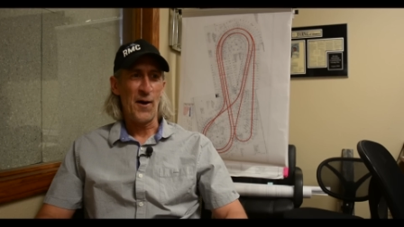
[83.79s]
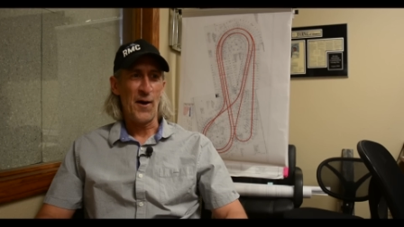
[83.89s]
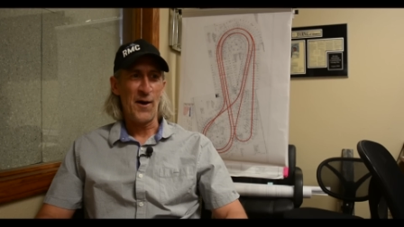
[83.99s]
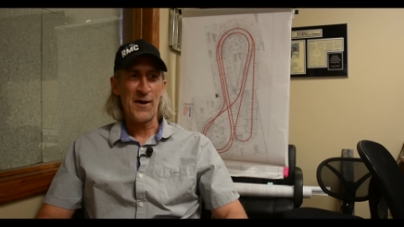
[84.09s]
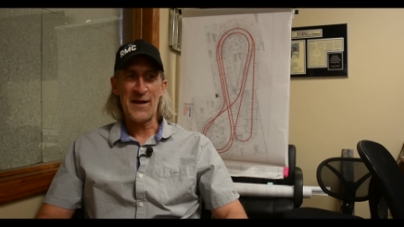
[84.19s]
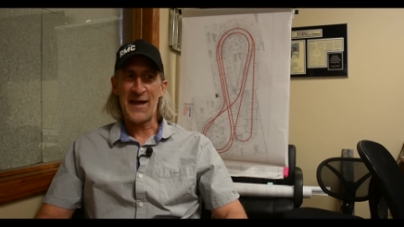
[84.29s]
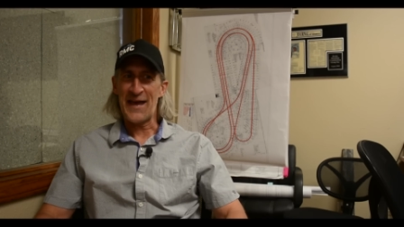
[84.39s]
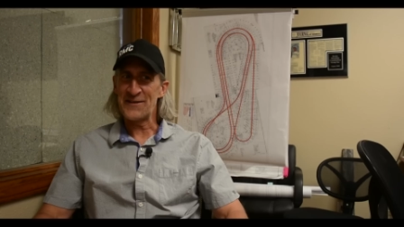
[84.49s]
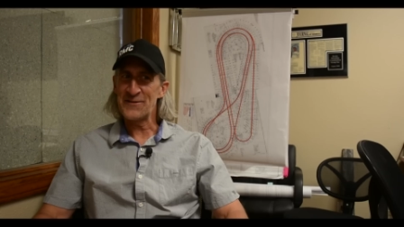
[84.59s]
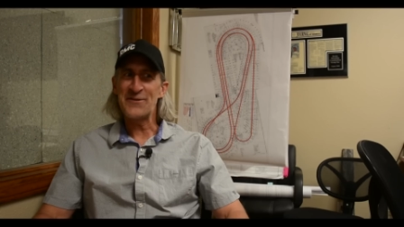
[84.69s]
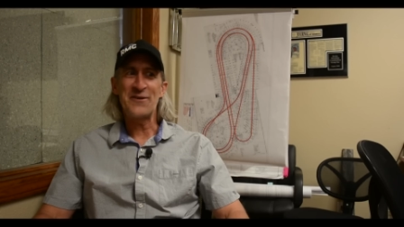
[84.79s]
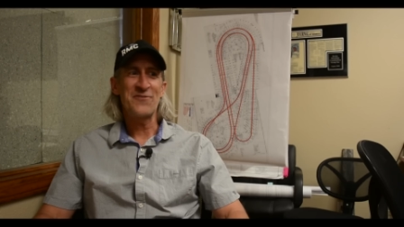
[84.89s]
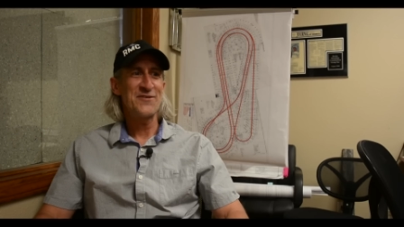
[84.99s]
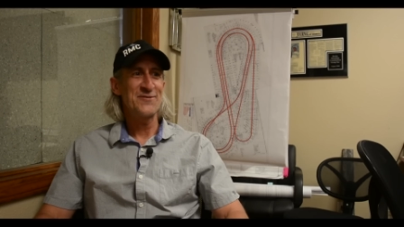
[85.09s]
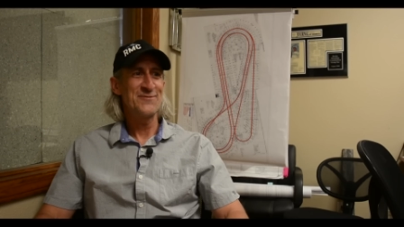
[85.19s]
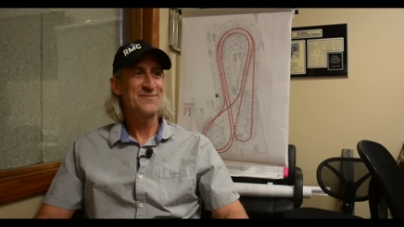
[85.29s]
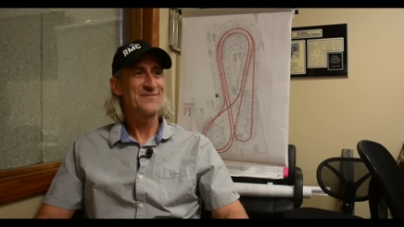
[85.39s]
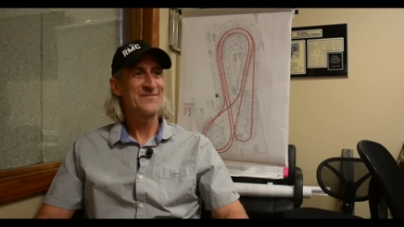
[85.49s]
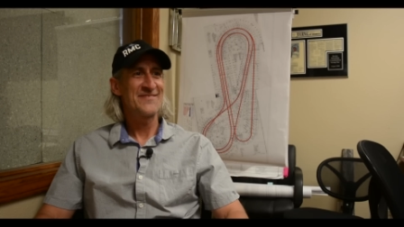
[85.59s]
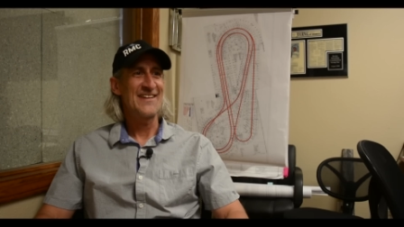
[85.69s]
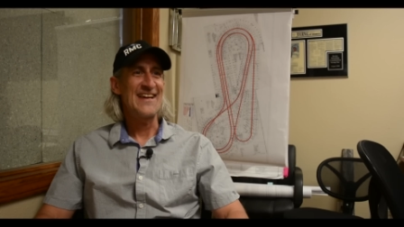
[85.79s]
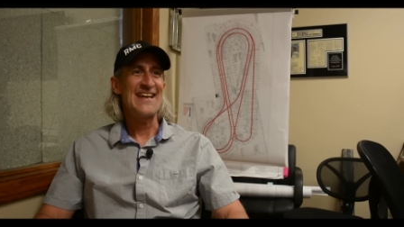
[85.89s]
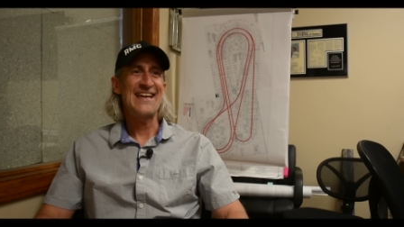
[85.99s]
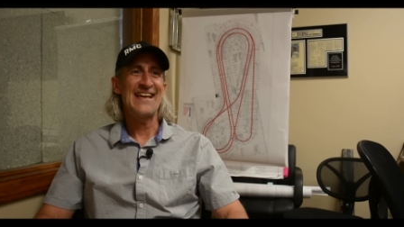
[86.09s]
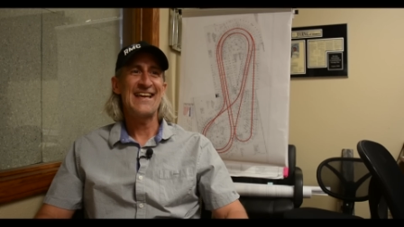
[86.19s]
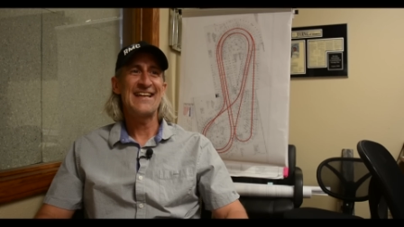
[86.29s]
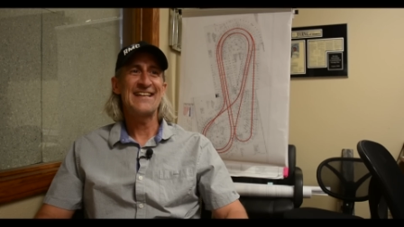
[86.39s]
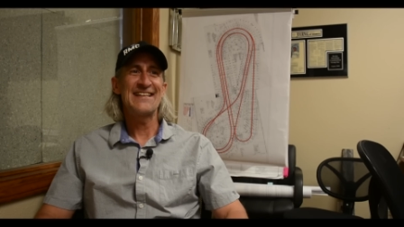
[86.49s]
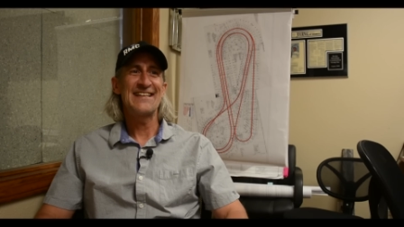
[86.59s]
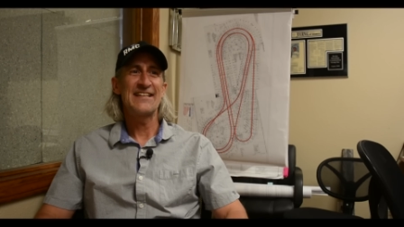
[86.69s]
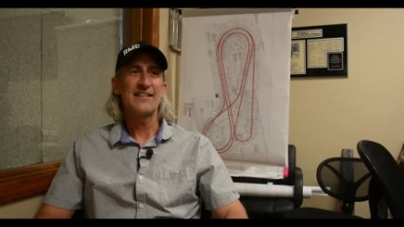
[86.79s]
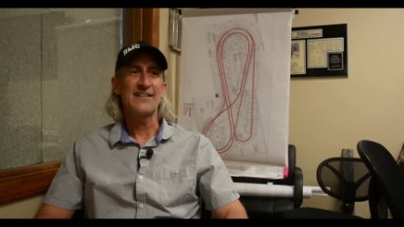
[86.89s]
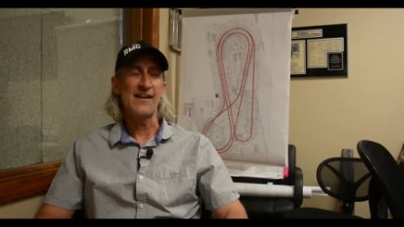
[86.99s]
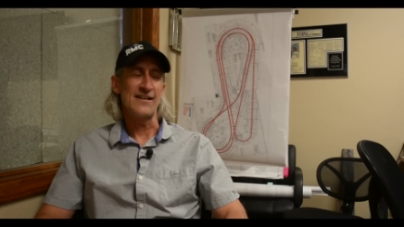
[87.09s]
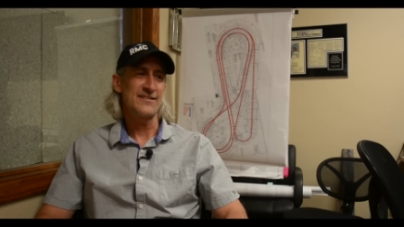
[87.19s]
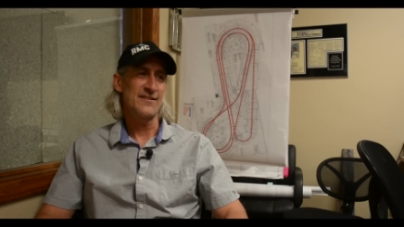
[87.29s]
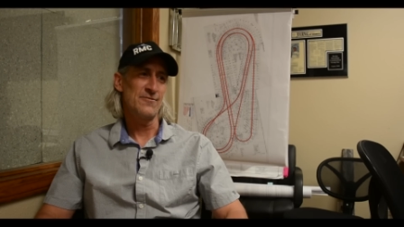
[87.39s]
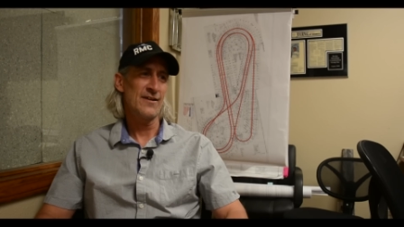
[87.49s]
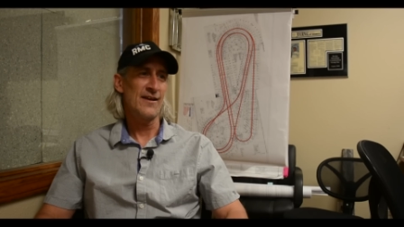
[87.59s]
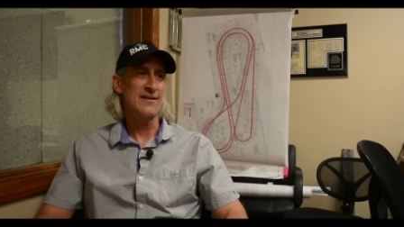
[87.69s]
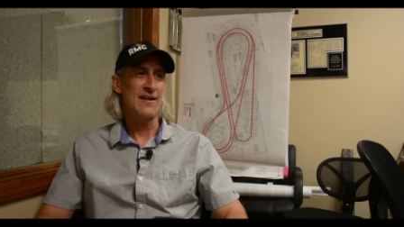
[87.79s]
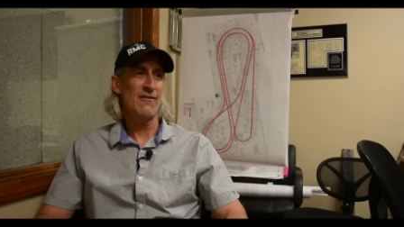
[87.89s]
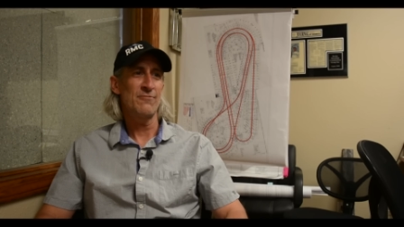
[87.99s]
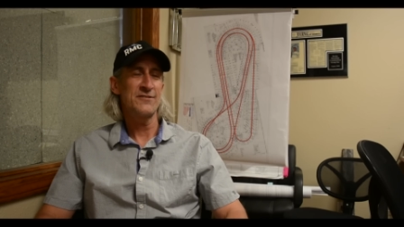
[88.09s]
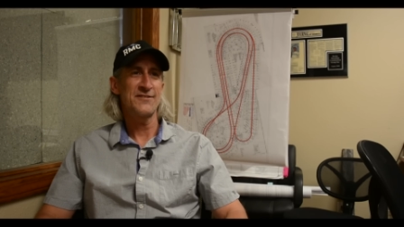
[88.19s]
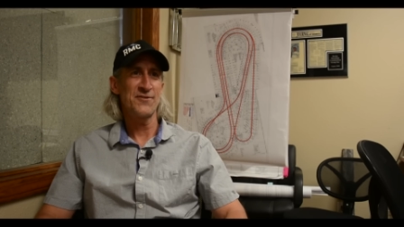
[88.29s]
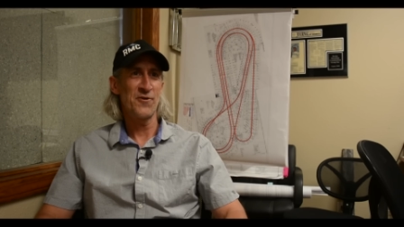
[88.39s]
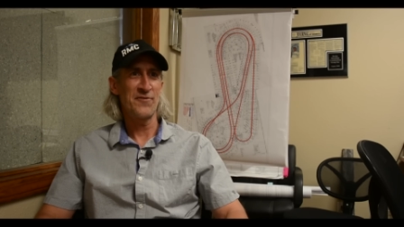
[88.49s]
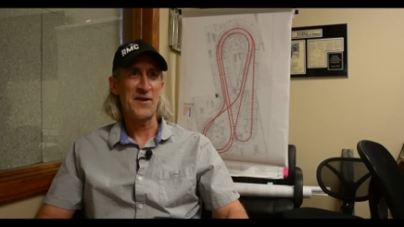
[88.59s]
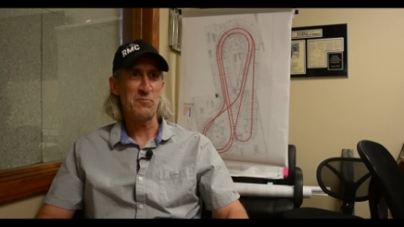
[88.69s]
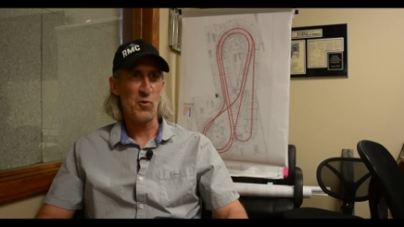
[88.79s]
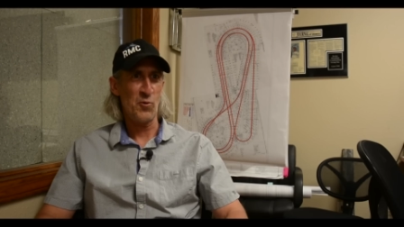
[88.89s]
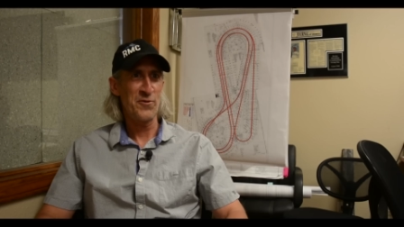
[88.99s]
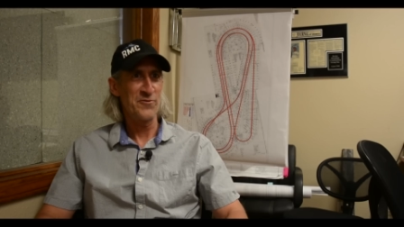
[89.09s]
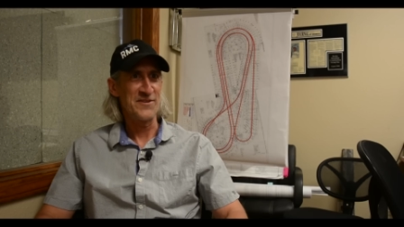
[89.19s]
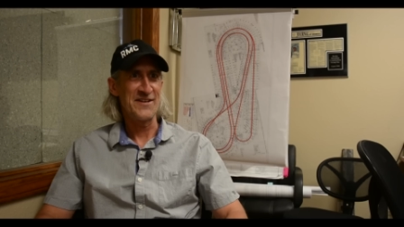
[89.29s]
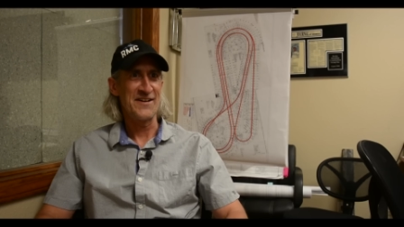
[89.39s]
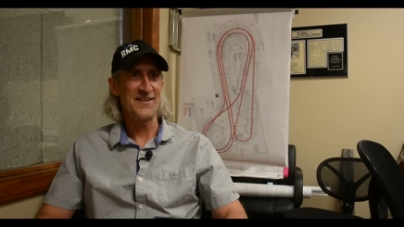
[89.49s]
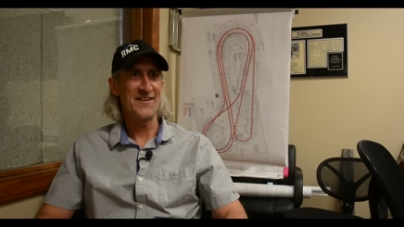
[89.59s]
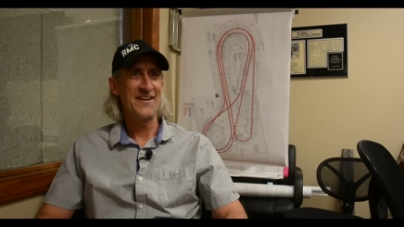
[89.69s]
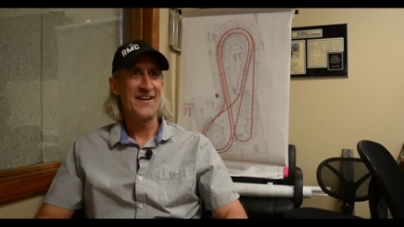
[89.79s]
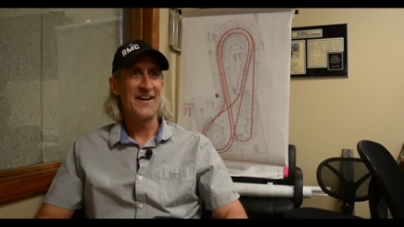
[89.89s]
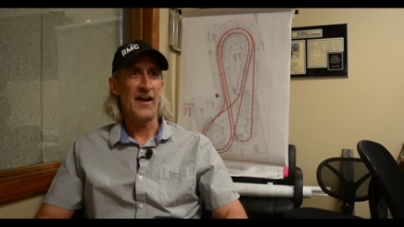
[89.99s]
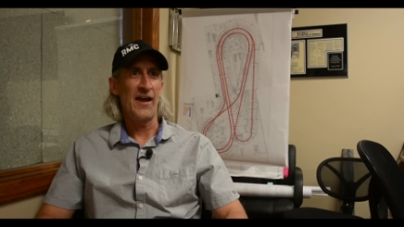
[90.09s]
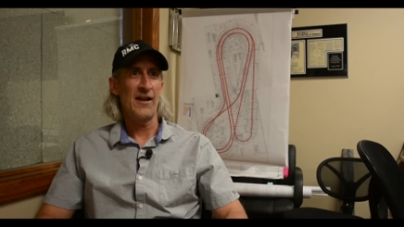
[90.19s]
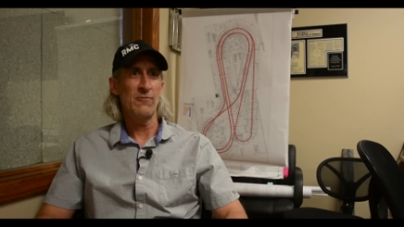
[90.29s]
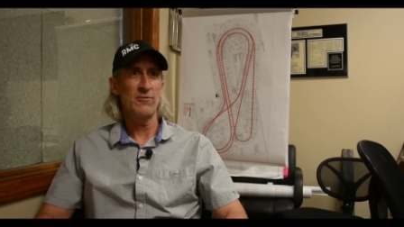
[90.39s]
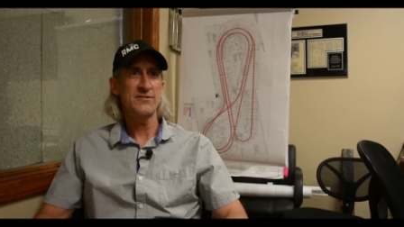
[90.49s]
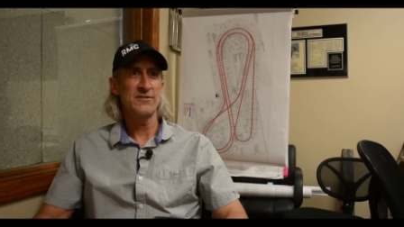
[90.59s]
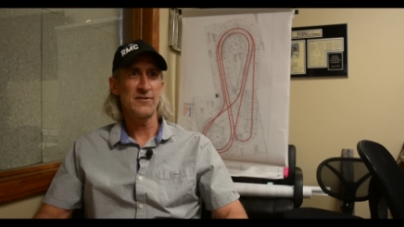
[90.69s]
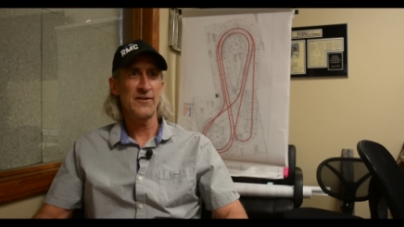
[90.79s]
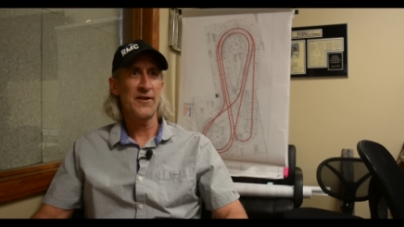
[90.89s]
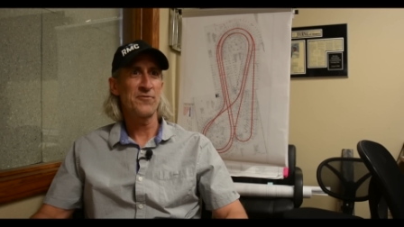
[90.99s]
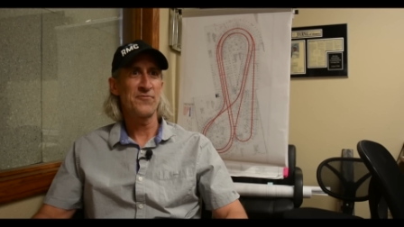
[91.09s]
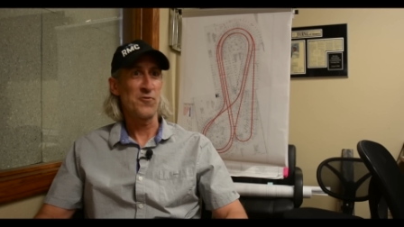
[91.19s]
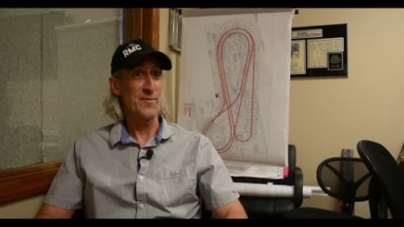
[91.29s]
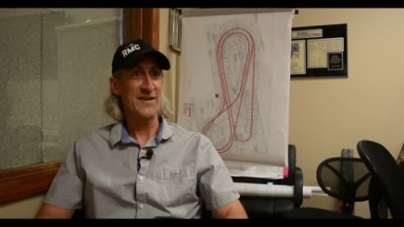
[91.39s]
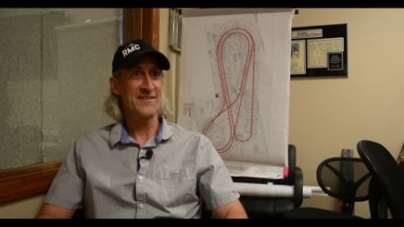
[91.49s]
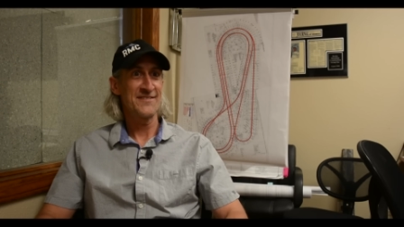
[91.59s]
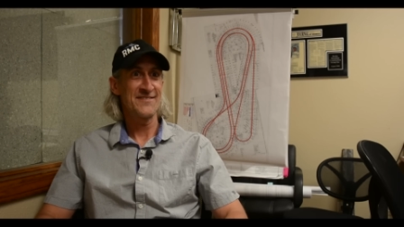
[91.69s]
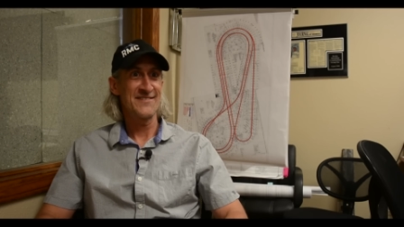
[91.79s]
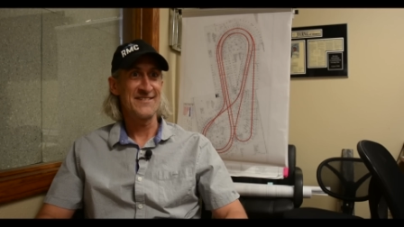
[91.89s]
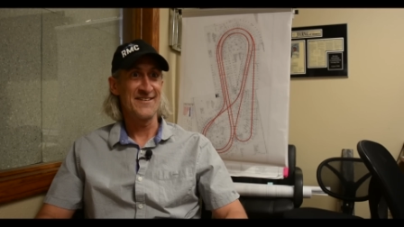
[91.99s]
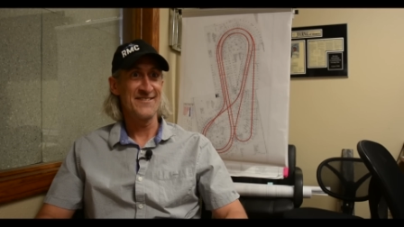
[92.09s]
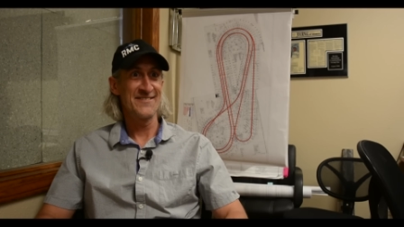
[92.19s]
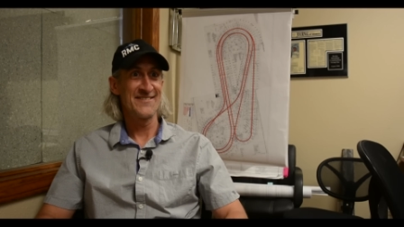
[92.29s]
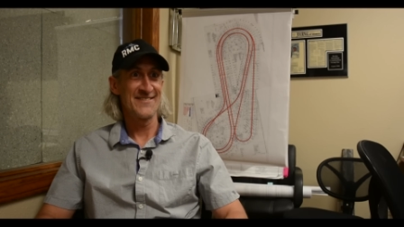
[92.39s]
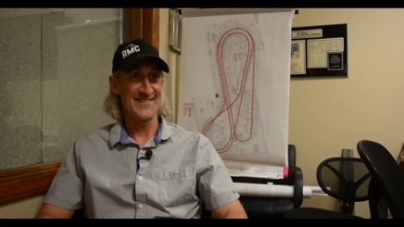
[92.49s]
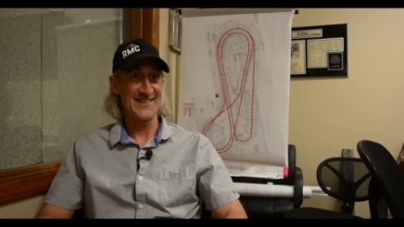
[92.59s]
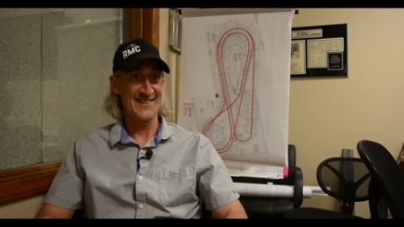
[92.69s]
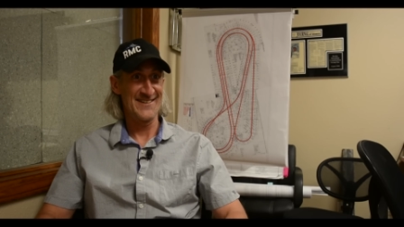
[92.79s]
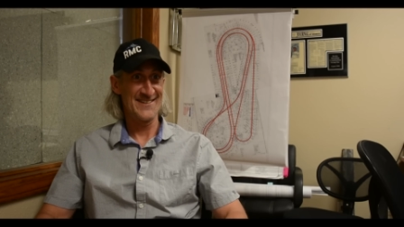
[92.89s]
i had a little interview and the guy said okay now i want you to go over to that board over there and i want you to letter for me you know like